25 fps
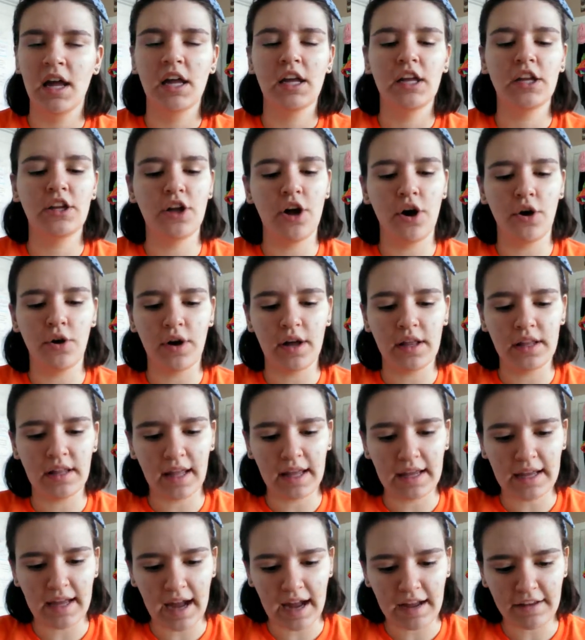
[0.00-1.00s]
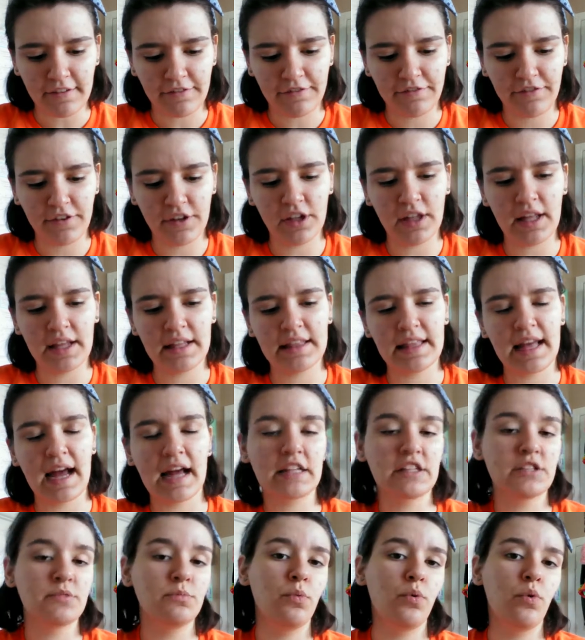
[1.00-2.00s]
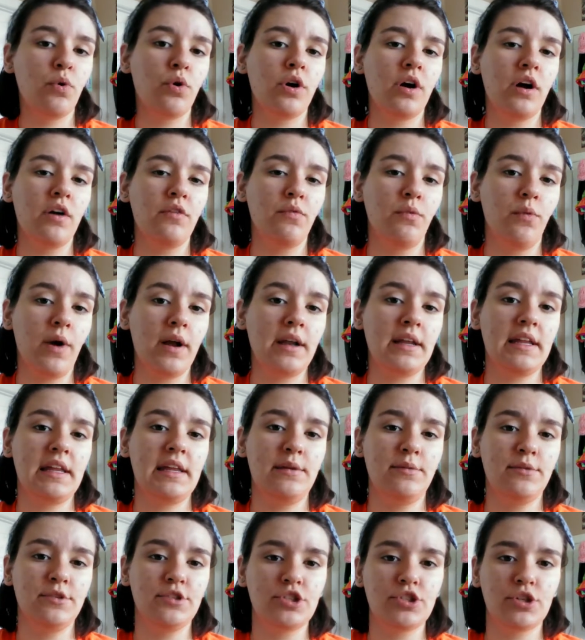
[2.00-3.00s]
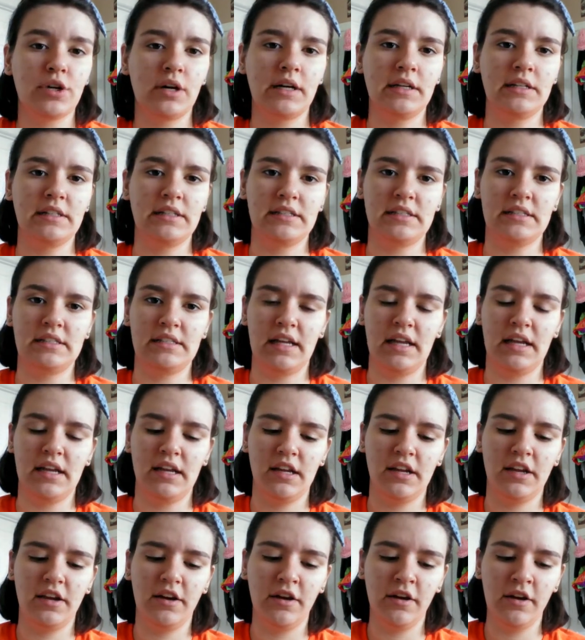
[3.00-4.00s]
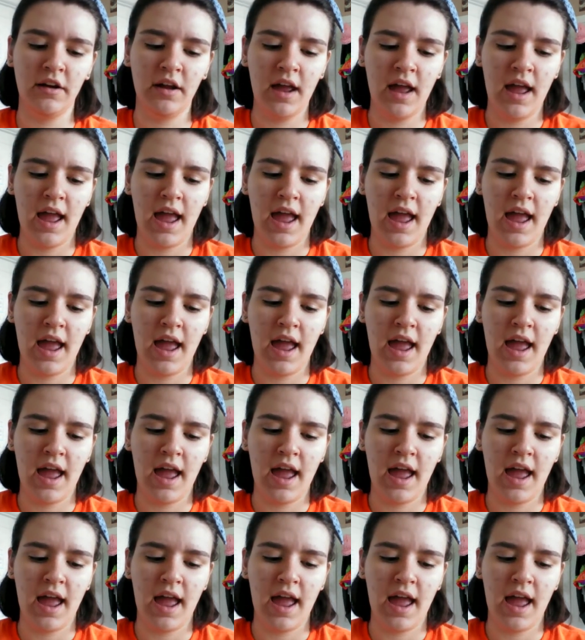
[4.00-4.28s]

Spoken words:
You know, like, I feel like that's more of what he was trying to say here.